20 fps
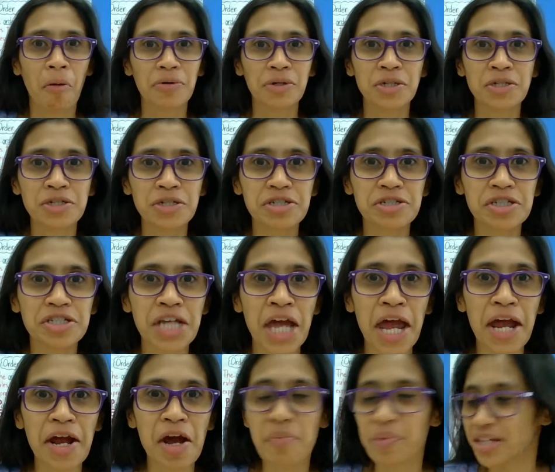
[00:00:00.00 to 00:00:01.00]
did she just
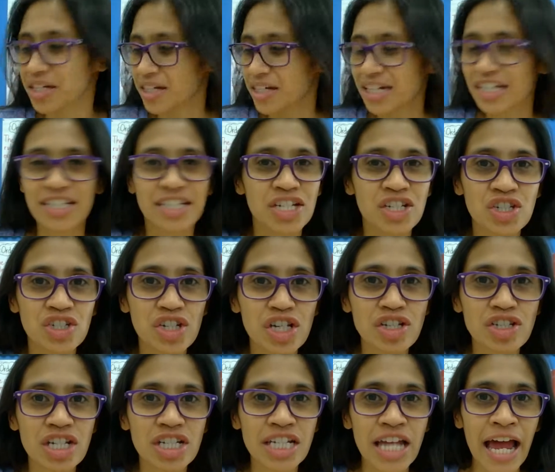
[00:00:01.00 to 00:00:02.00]
hang up? Did
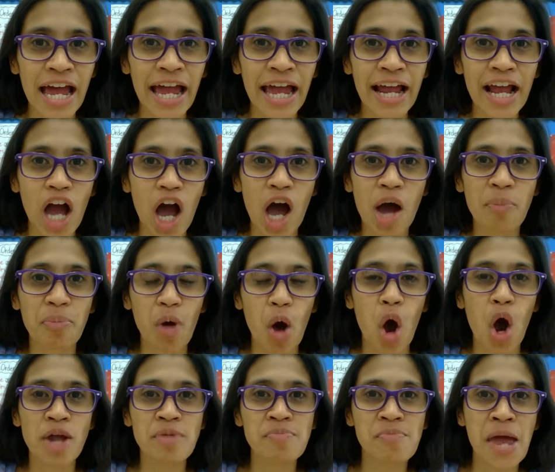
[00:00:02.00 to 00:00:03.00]
she just hang up
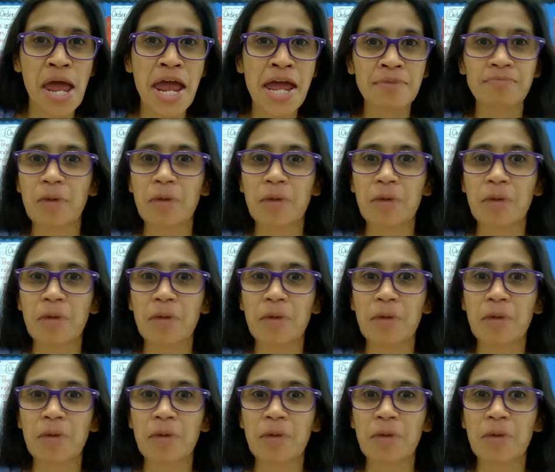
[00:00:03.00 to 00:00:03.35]
on me?